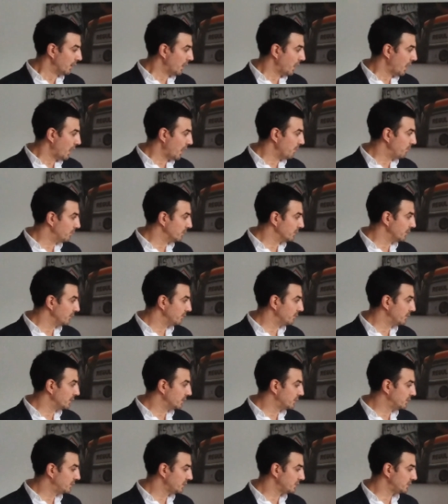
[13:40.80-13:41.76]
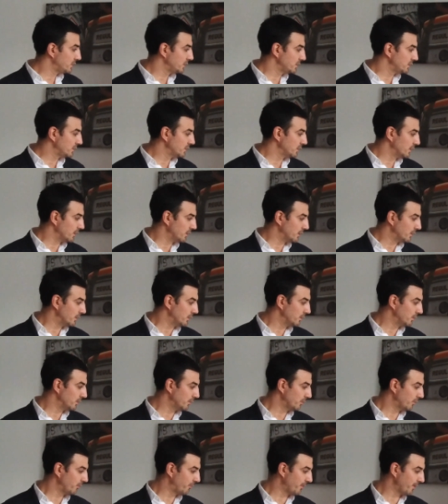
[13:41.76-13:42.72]
I believe that this is a
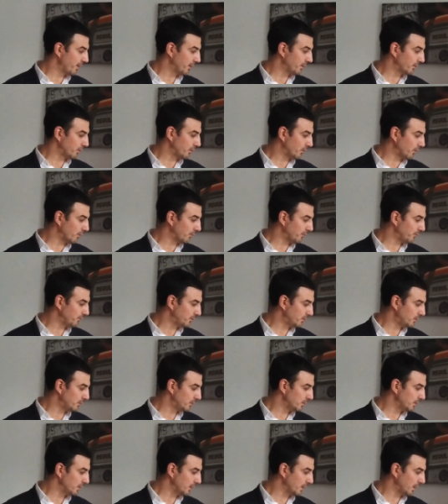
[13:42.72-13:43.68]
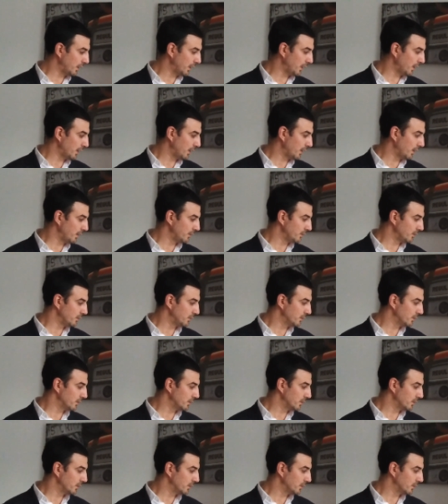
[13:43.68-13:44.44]
fair offer, and